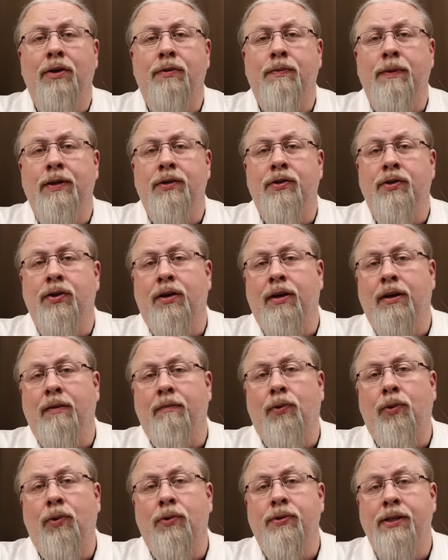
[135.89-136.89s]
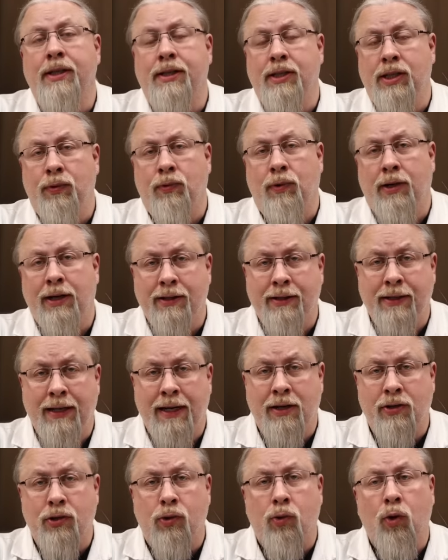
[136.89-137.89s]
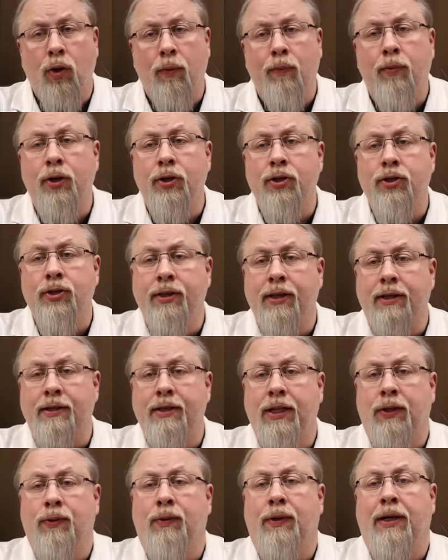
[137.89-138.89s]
which means you can pull 60 watts out or push 60